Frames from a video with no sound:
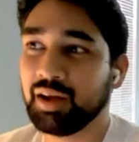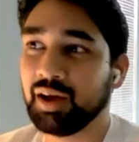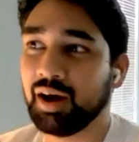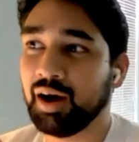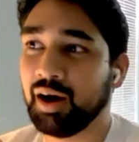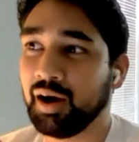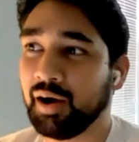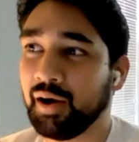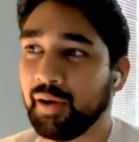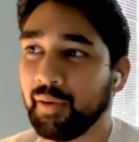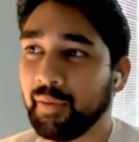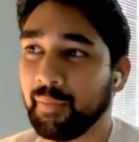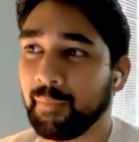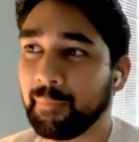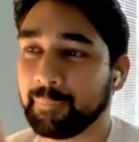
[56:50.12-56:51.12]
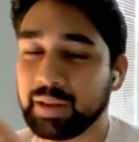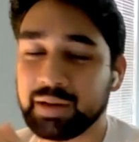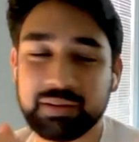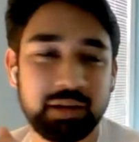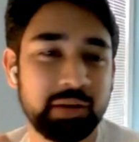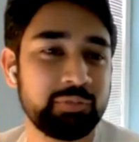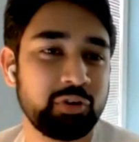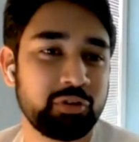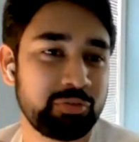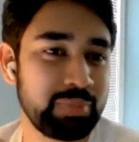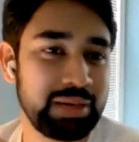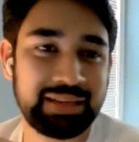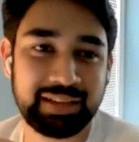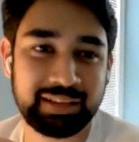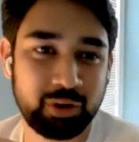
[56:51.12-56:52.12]
in terms of
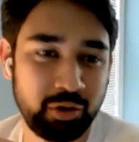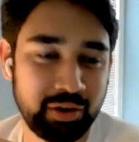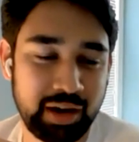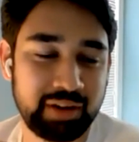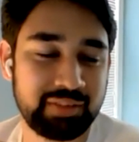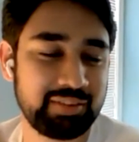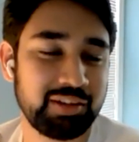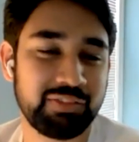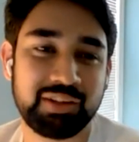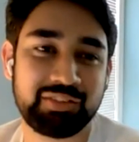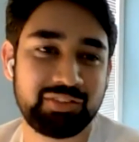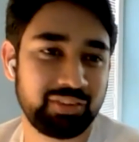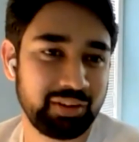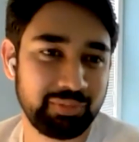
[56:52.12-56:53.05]
meeting your debt service.